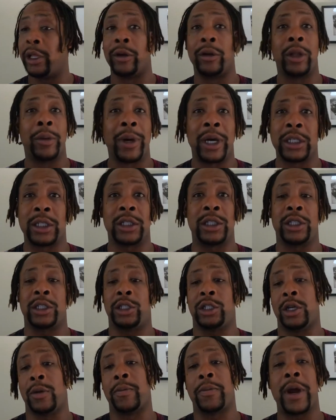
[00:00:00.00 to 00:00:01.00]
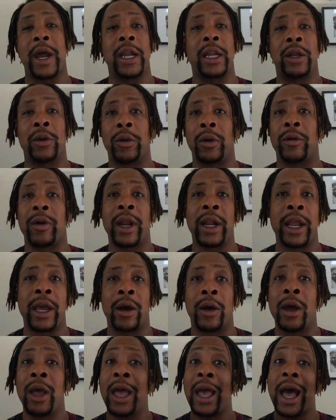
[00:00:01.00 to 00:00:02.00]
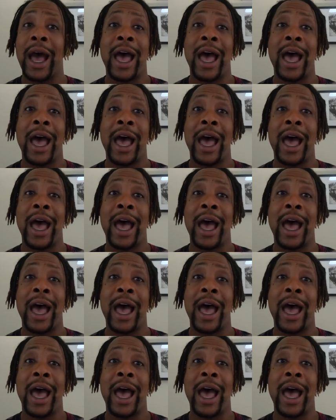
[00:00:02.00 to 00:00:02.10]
literally about to just jump right into it right now.